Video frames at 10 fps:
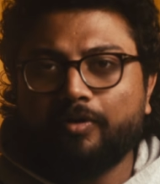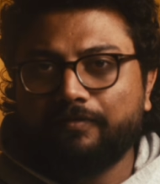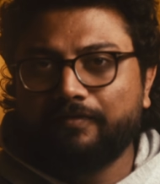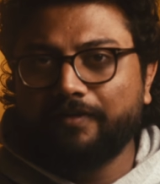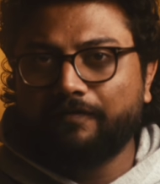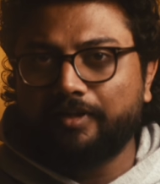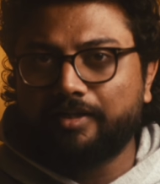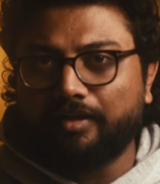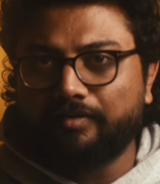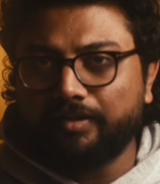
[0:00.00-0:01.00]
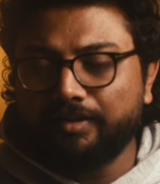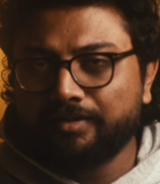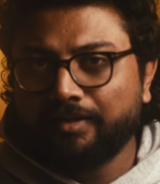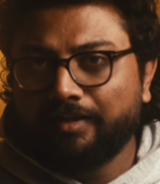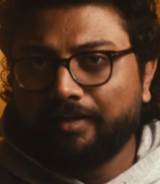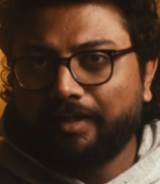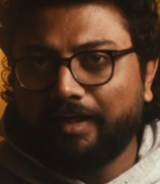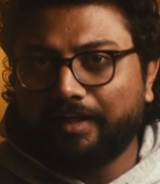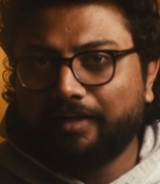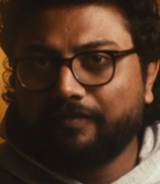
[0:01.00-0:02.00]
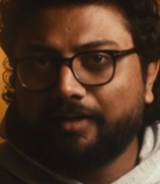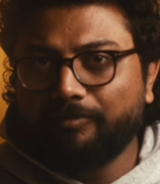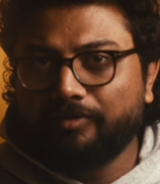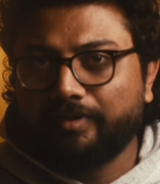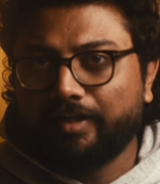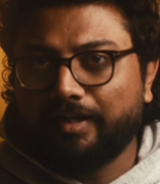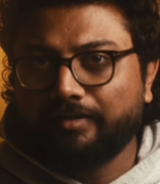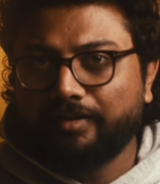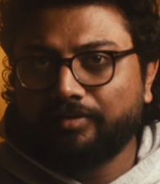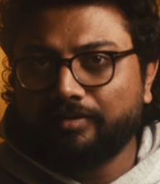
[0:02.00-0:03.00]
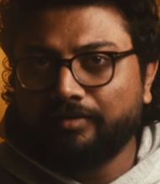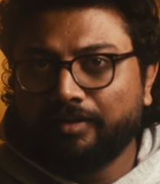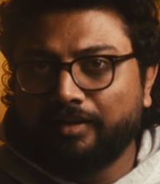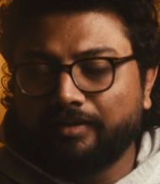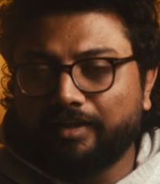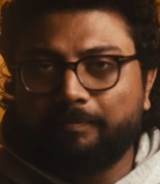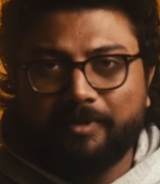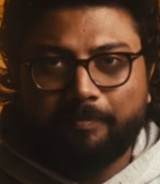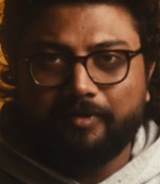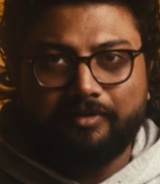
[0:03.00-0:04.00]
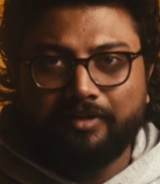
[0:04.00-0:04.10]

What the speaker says: of different countries, and I've come to the realization that people